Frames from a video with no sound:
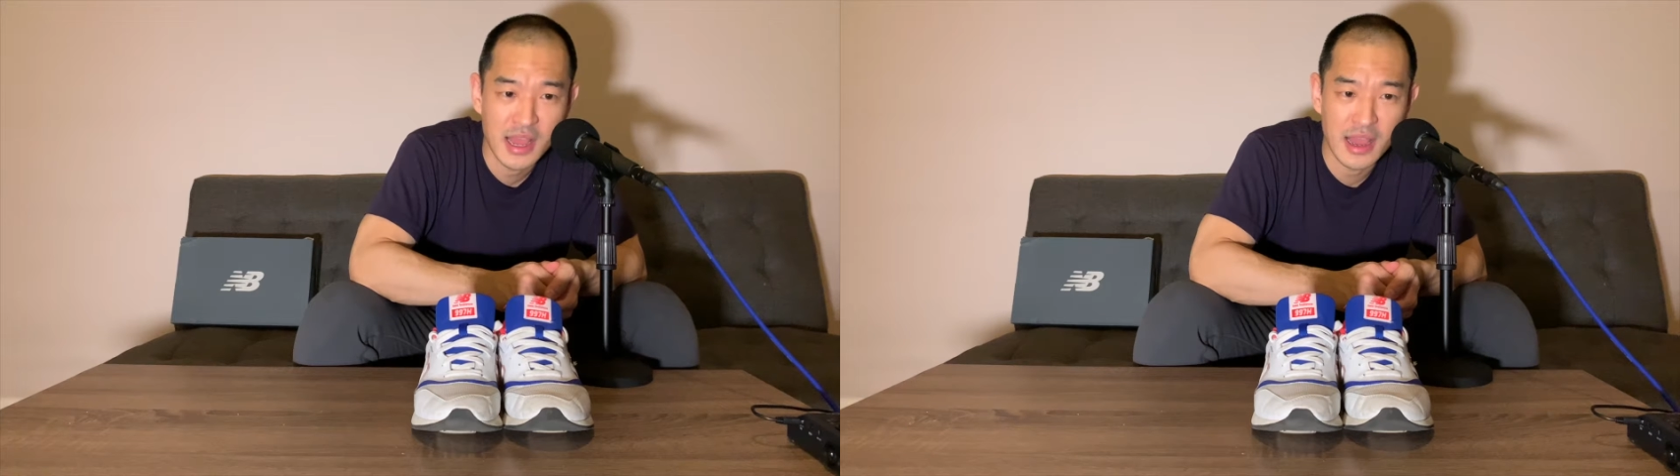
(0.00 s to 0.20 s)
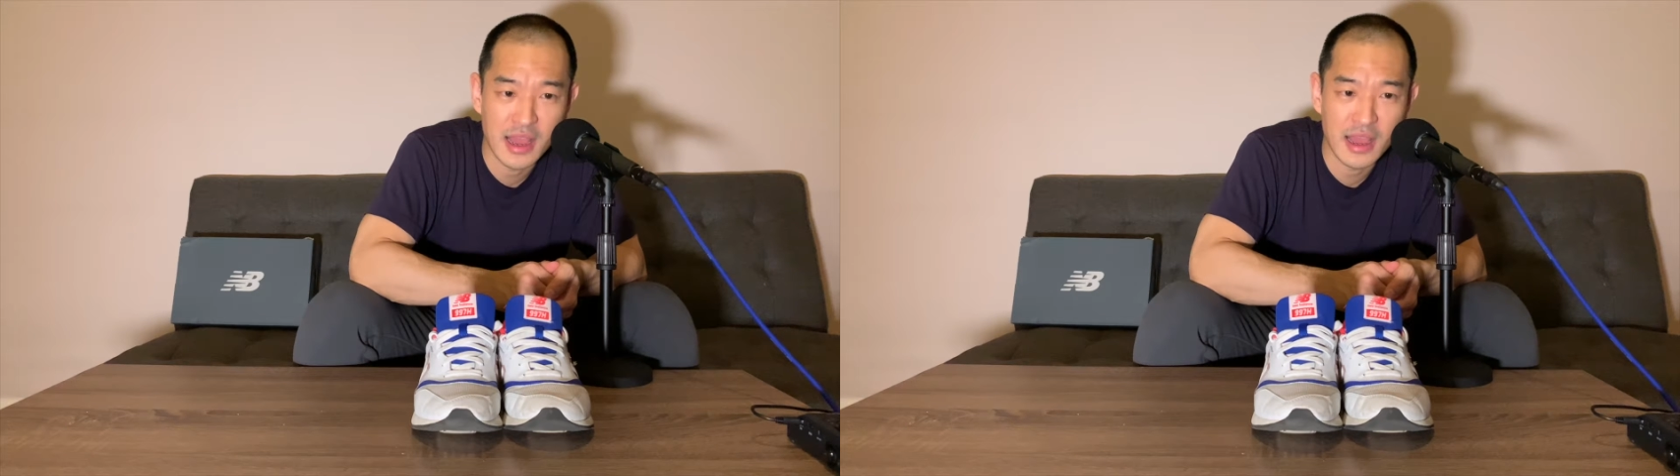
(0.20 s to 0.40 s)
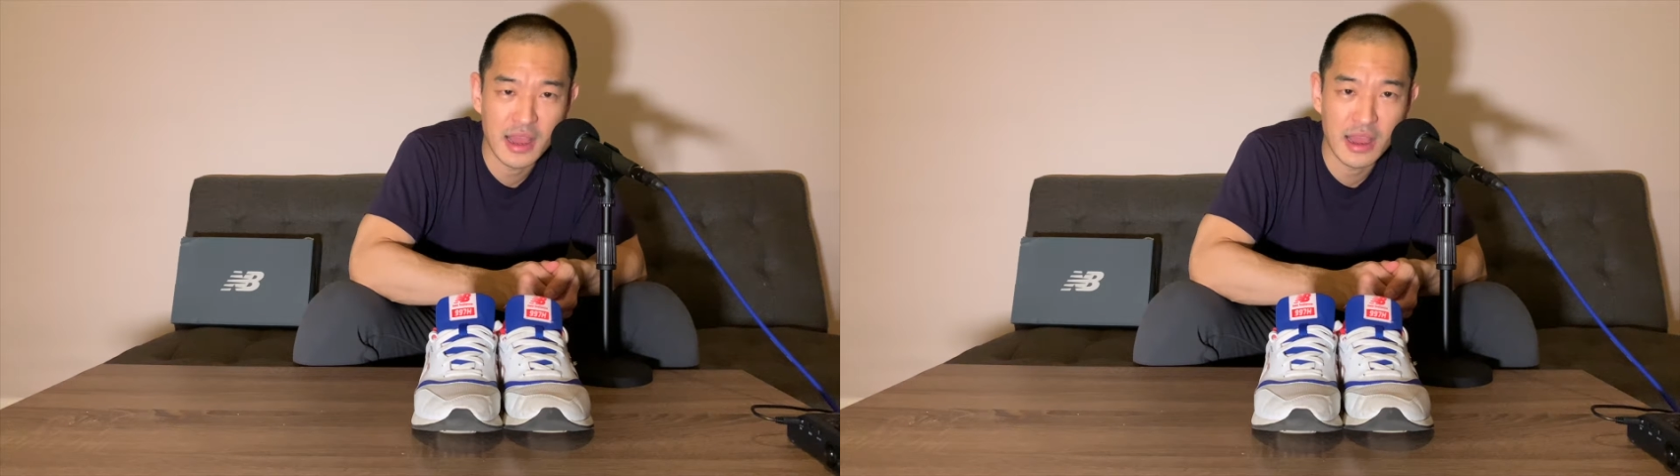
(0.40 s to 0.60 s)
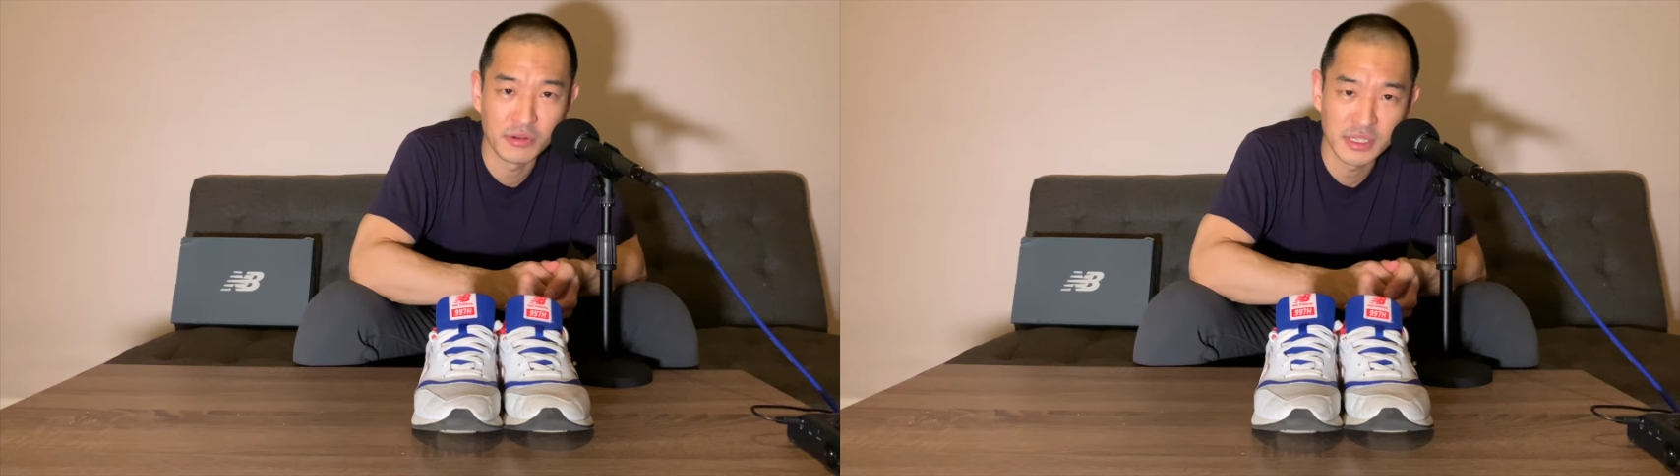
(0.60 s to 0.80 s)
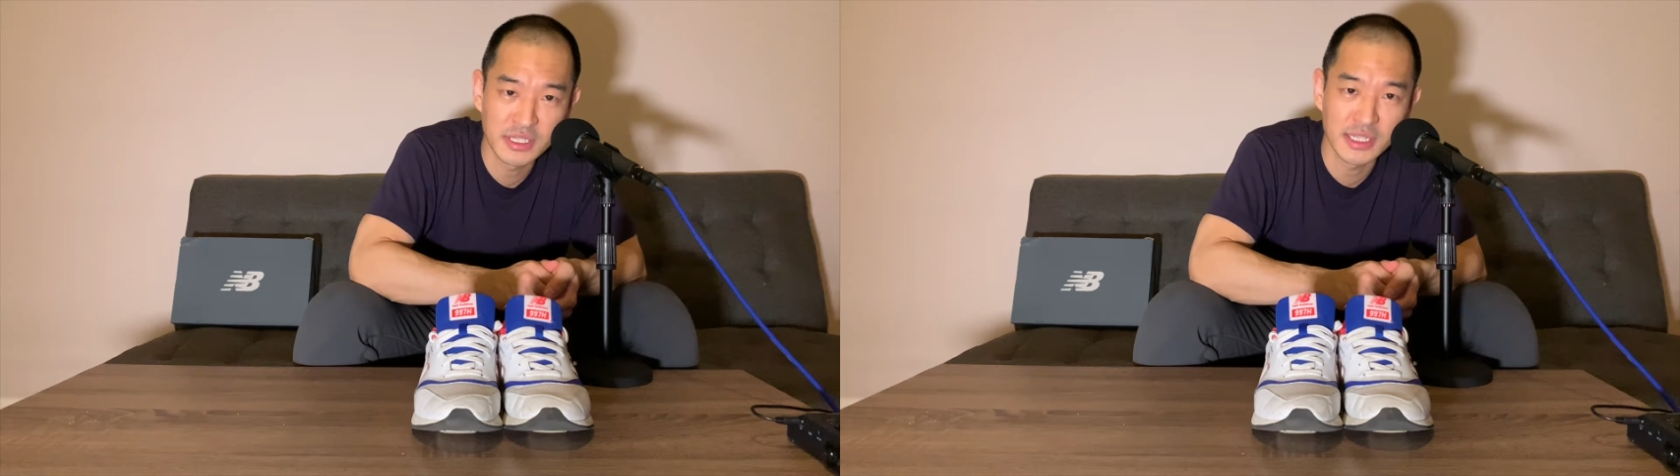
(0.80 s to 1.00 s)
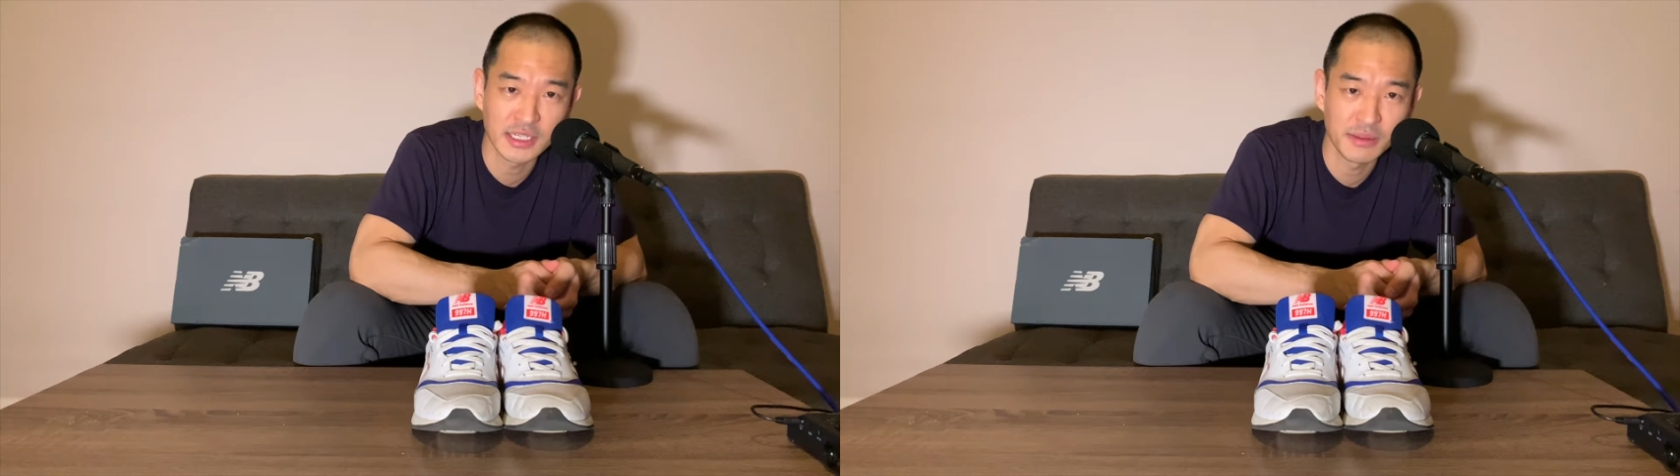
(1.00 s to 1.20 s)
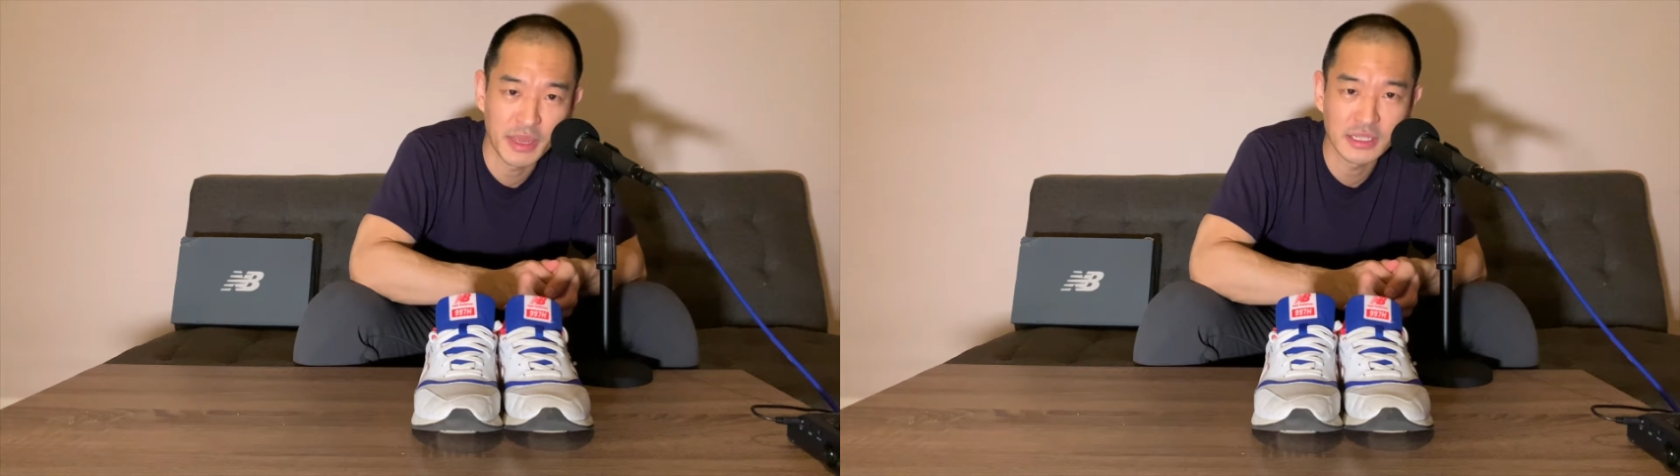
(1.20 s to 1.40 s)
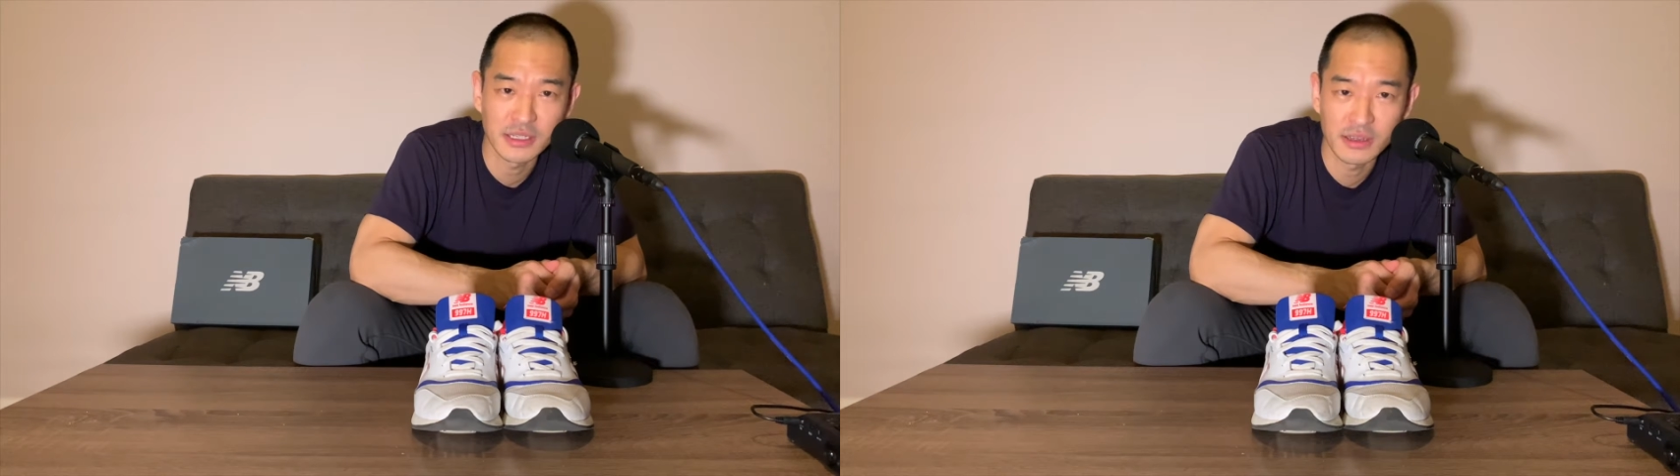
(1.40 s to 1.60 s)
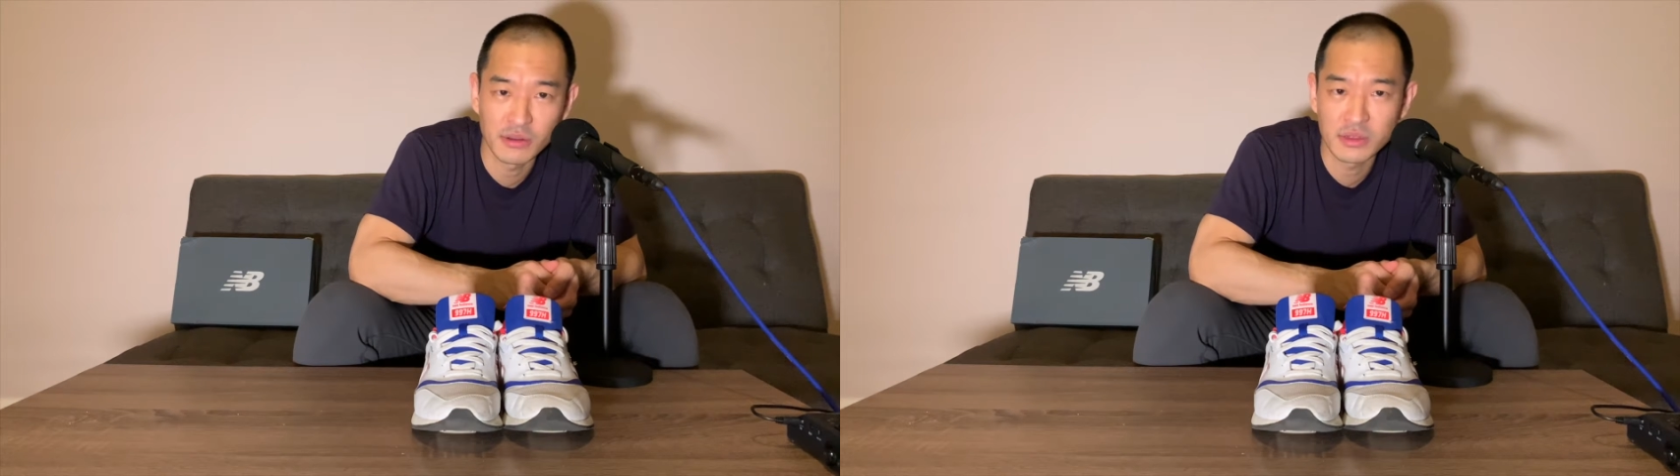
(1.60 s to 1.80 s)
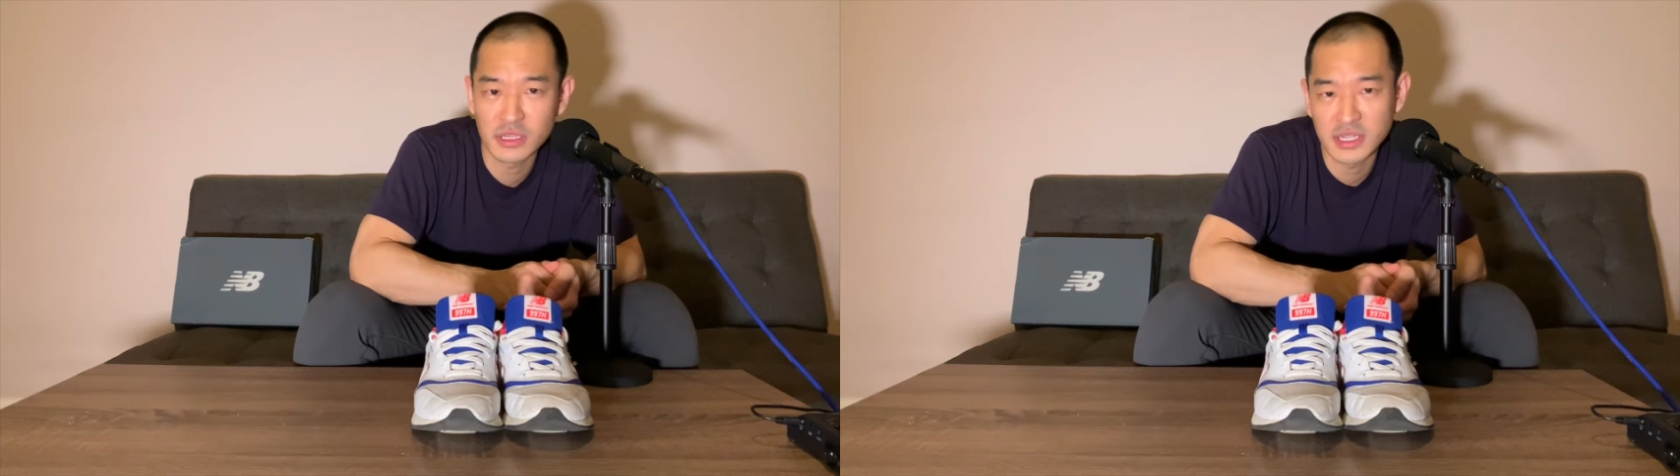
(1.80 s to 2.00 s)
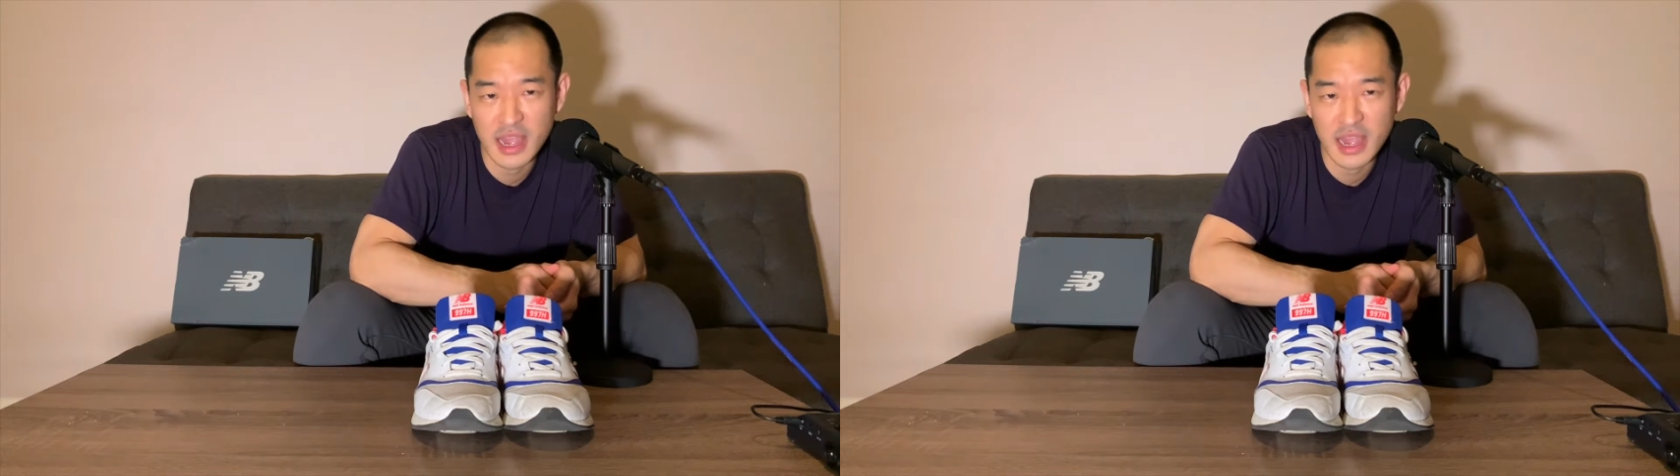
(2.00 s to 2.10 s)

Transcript: I would stick to basically just an